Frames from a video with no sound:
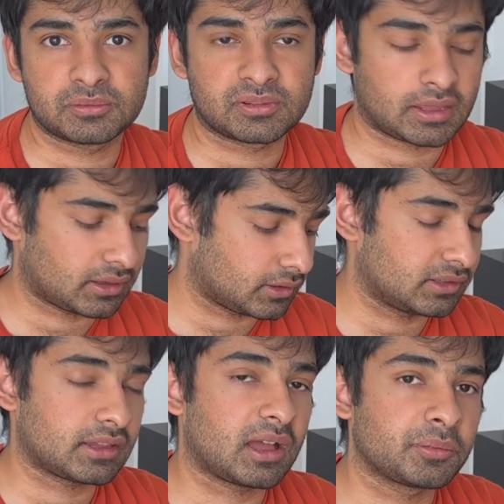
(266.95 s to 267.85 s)
like
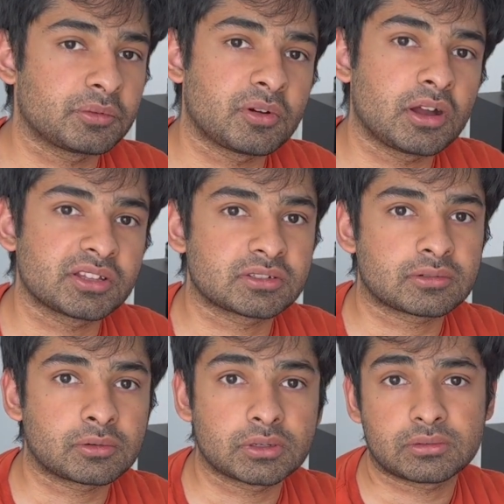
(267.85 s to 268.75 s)
its Apple Watch
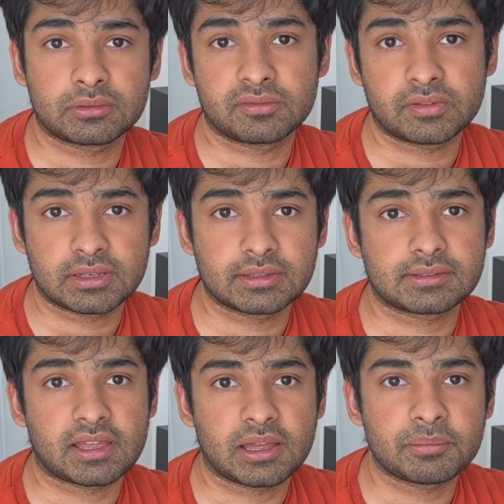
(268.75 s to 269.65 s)
or through the fitness
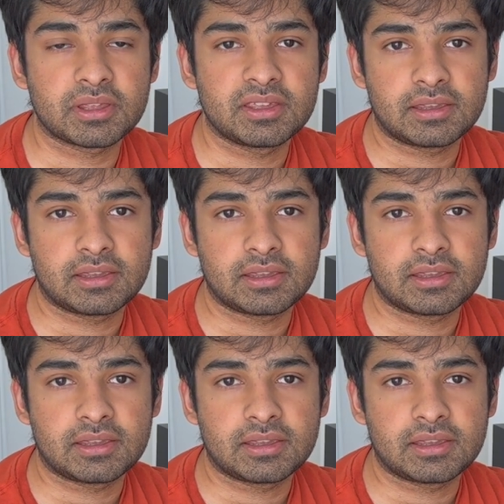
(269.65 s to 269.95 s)
app,